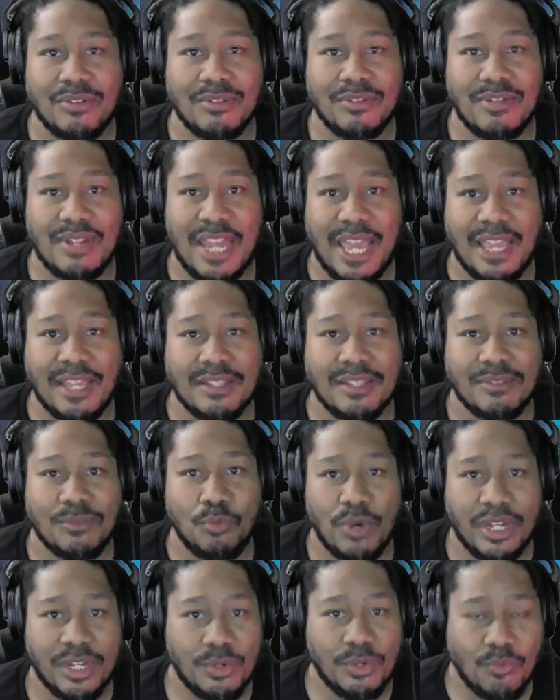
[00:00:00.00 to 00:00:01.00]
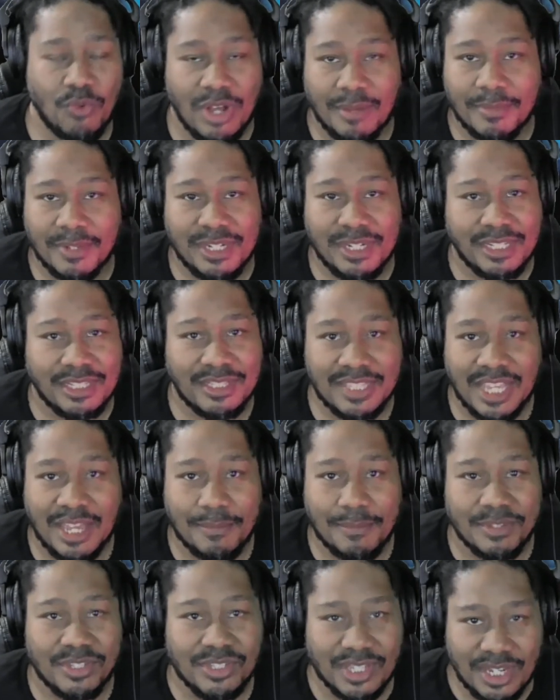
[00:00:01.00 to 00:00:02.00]
like Wonder Woman and
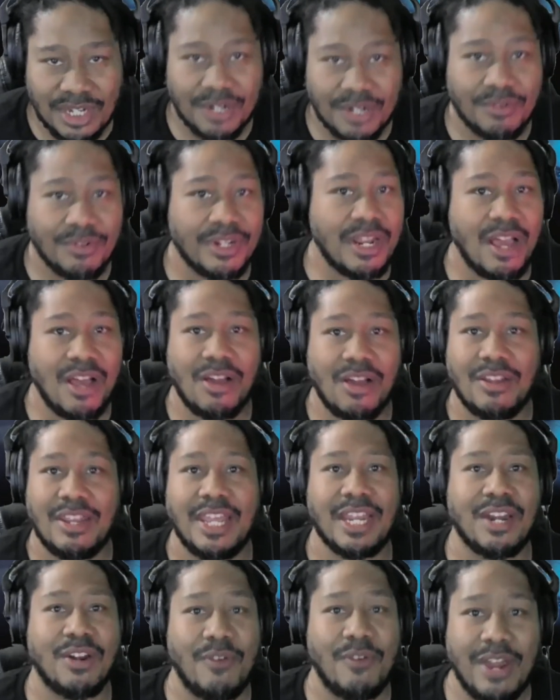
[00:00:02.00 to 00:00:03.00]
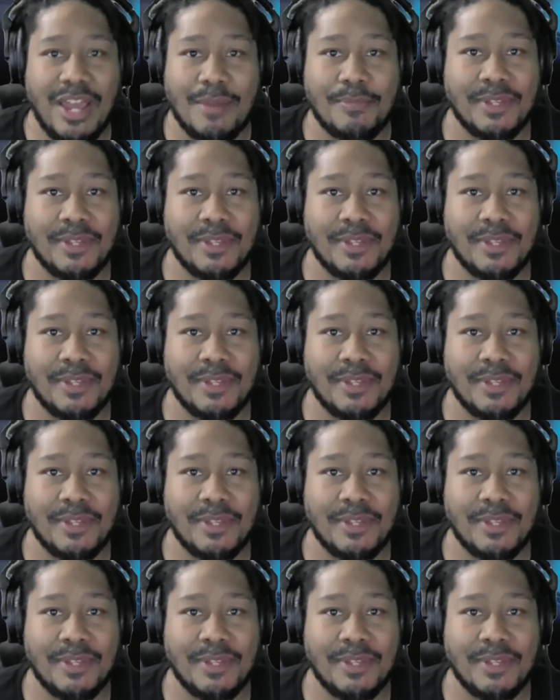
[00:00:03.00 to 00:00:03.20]
Themyscira and all that crap. And